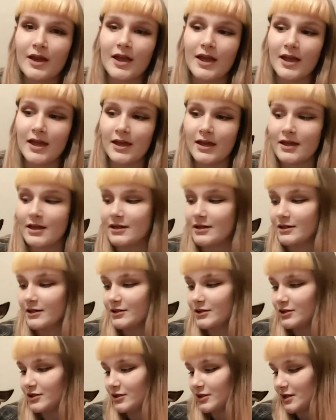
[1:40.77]

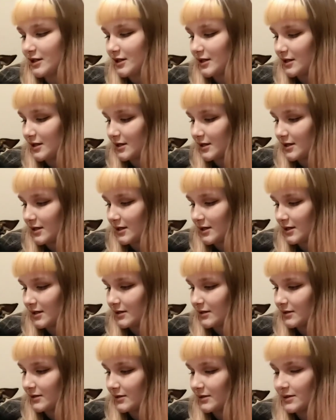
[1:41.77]
And she
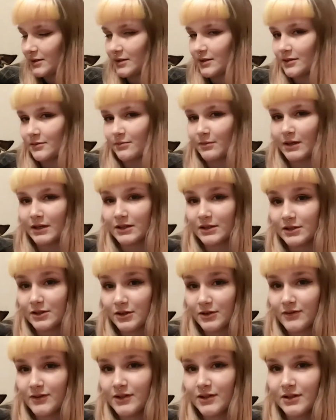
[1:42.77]
is my
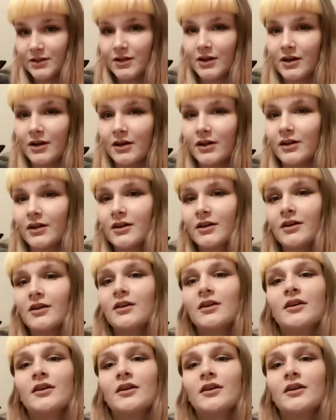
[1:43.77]
service dog.